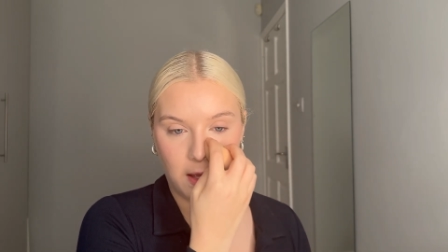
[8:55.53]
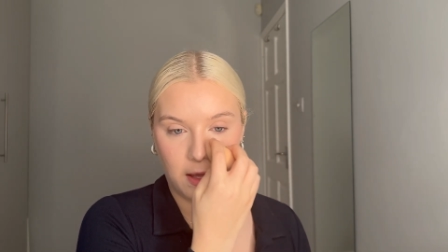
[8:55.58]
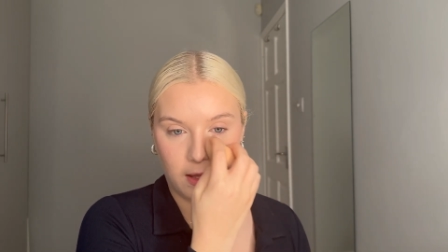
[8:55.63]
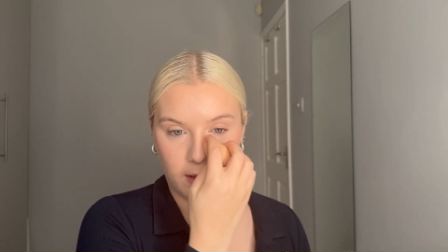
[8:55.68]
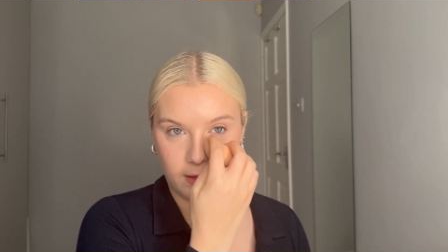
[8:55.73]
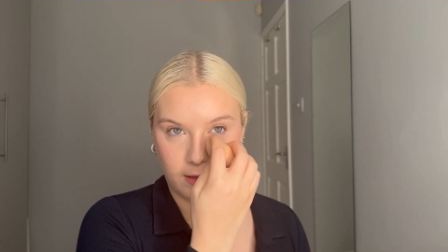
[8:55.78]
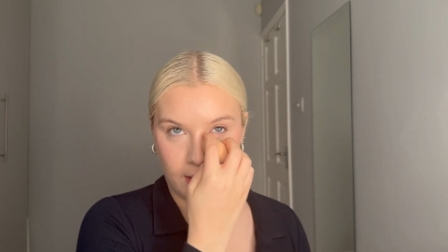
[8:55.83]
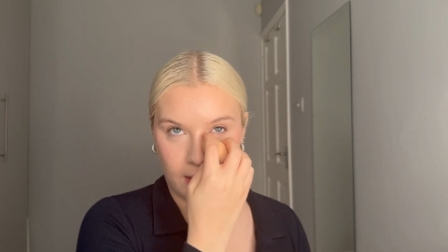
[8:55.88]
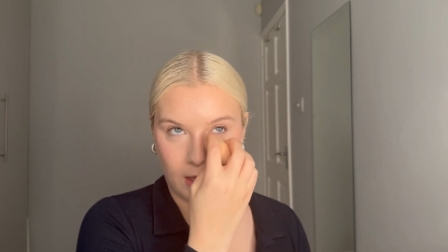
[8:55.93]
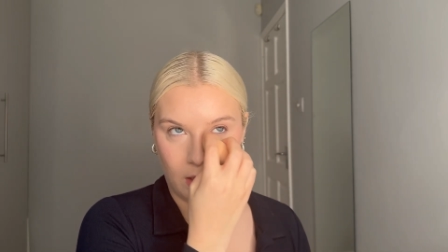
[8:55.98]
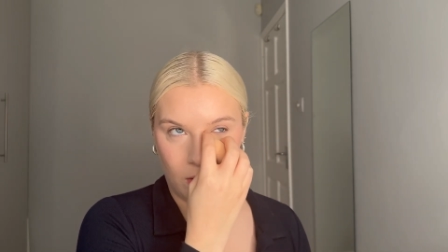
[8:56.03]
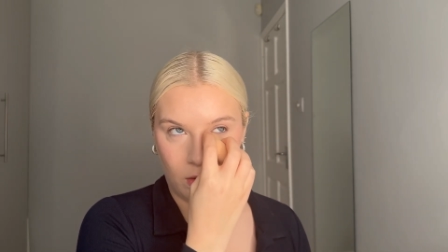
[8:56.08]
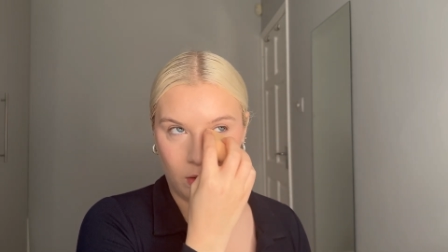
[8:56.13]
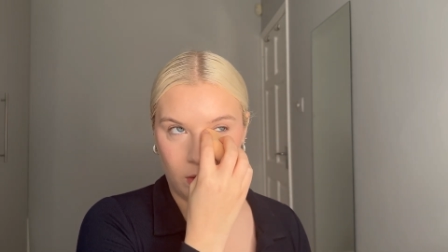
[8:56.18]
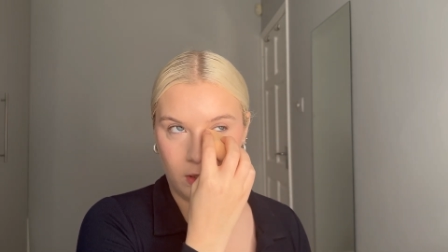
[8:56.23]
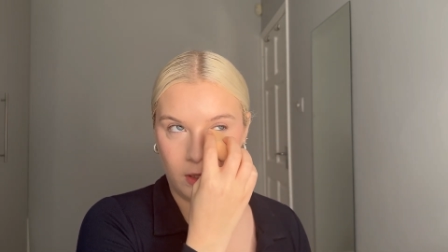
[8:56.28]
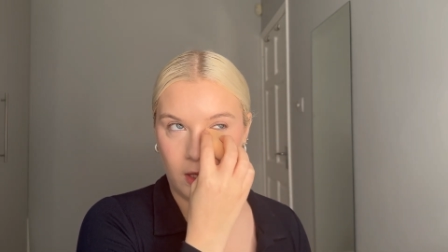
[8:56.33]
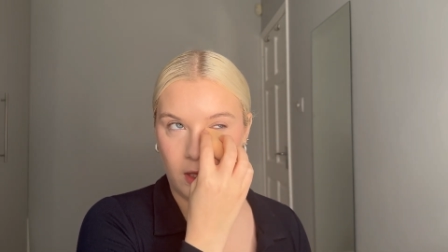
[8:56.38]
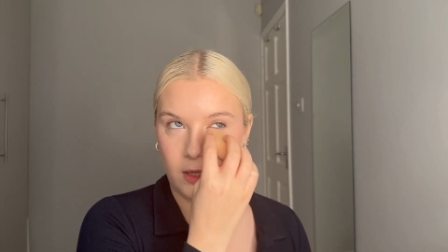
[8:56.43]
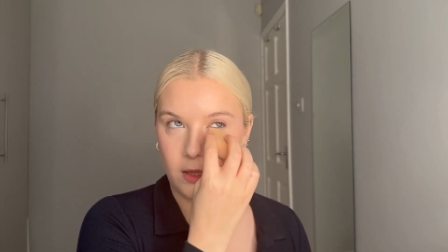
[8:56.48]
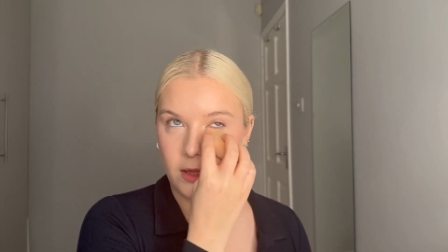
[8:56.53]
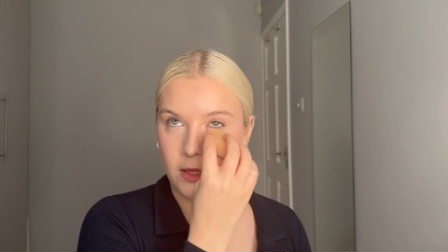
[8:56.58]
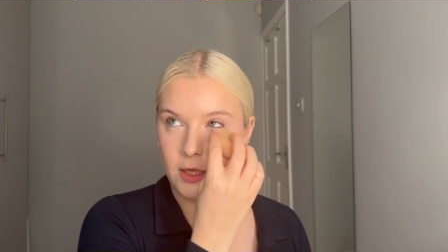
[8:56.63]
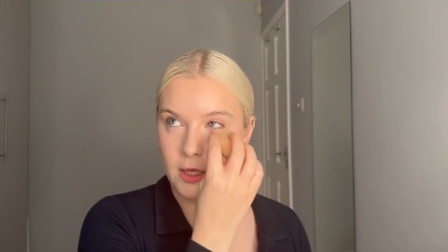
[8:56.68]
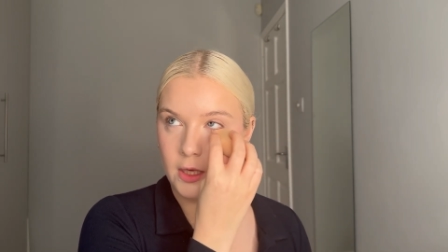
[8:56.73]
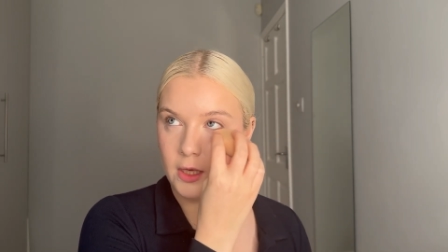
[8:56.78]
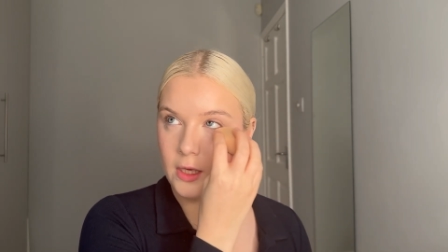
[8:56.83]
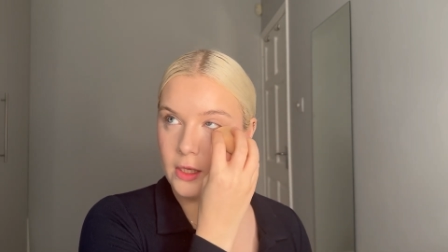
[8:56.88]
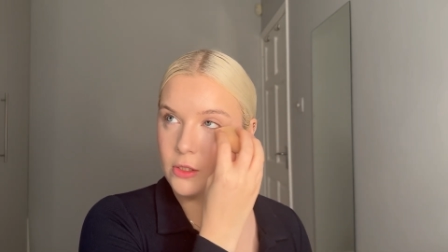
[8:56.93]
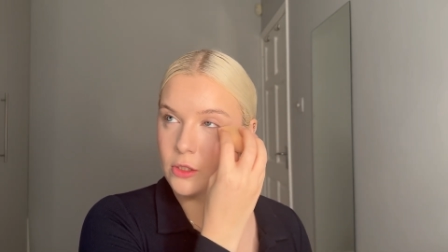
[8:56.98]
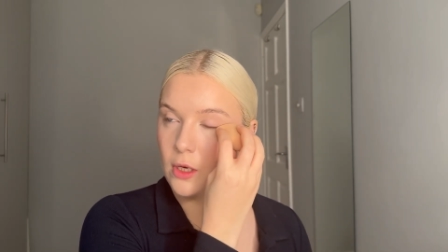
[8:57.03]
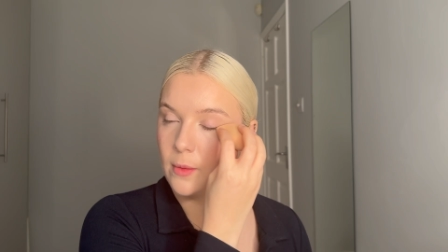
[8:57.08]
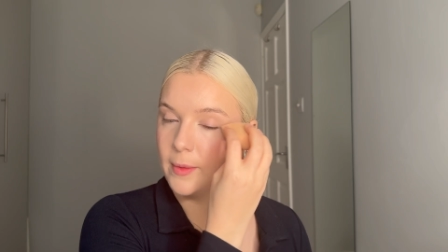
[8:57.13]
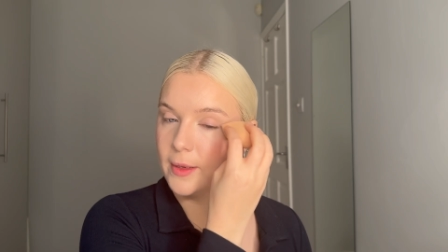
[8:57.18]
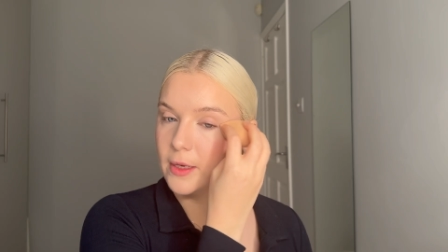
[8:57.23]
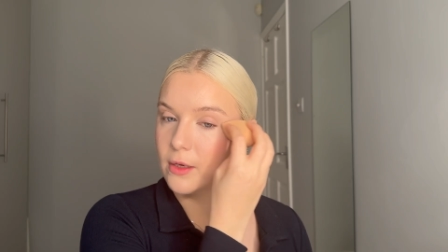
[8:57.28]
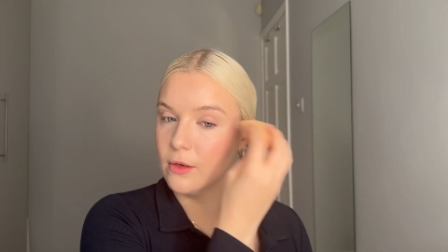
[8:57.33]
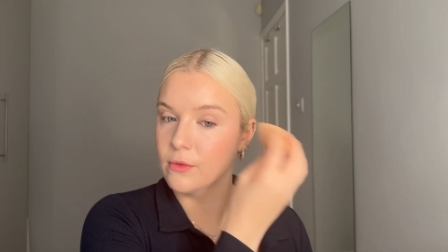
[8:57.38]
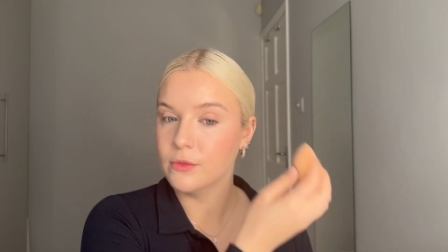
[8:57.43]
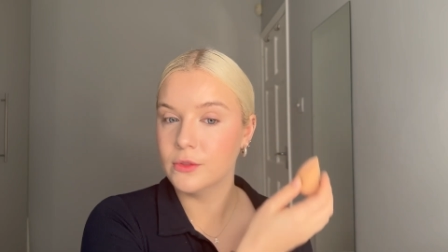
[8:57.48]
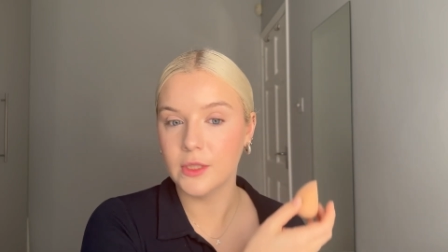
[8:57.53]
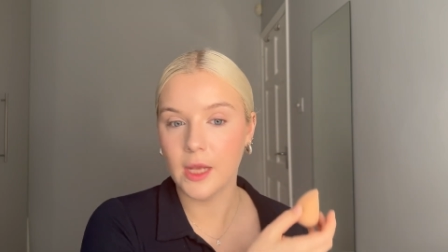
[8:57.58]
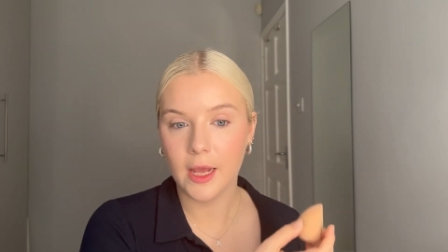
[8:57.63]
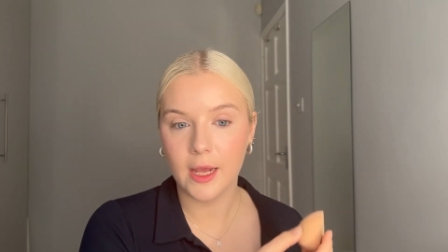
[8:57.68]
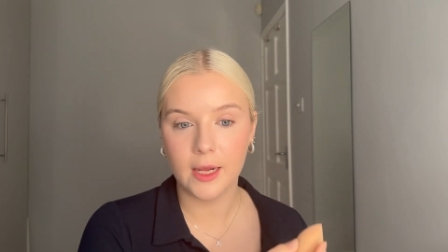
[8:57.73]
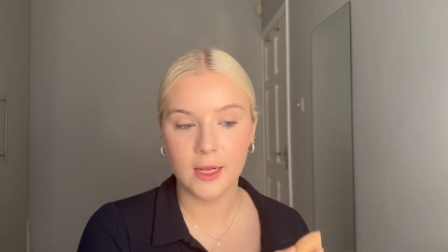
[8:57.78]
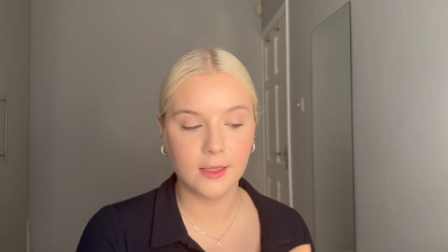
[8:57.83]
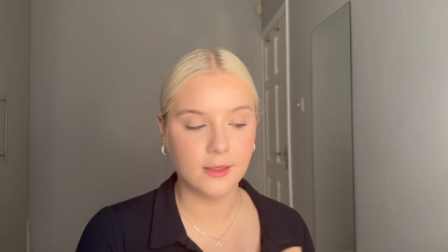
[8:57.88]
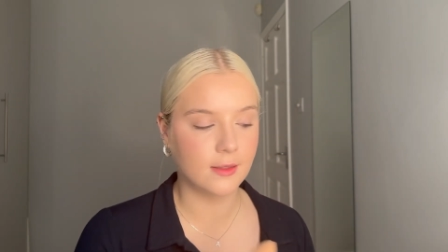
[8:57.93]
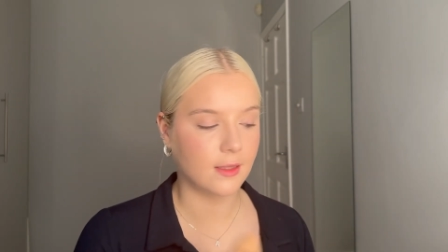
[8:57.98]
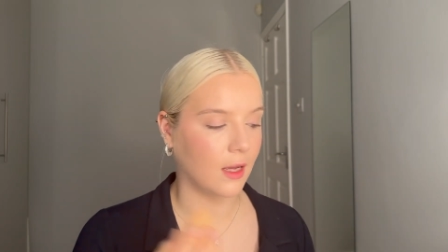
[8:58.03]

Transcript: And then on the topic of shades,